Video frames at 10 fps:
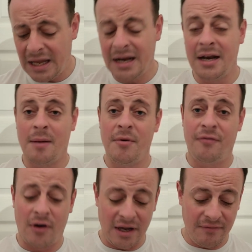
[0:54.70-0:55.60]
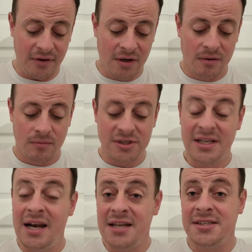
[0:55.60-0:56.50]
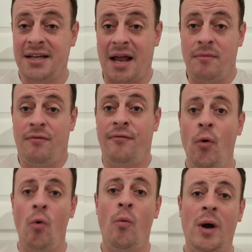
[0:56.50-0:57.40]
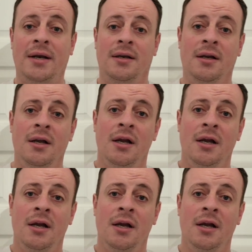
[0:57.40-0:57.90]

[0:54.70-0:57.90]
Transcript: at number 5 was the Leicester game, 4-1.